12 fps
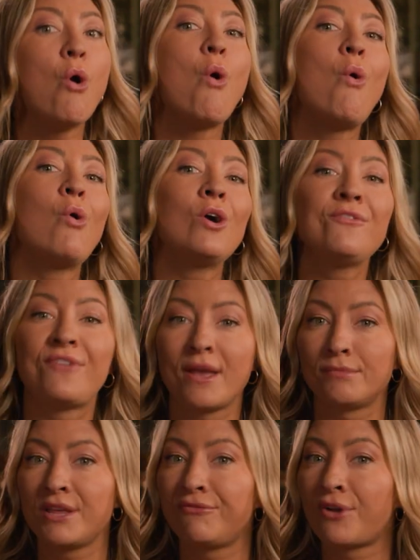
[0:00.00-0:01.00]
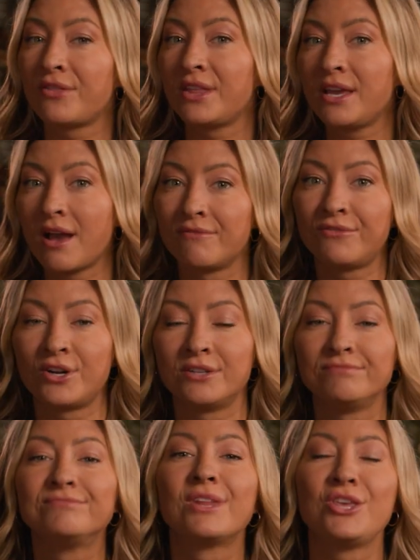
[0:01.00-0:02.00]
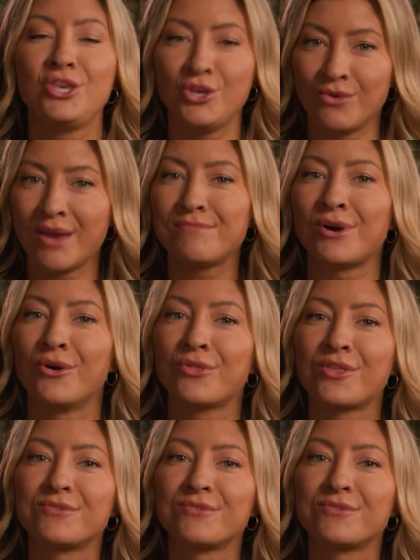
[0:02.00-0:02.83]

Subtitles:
or family-friendly comfort. You get both.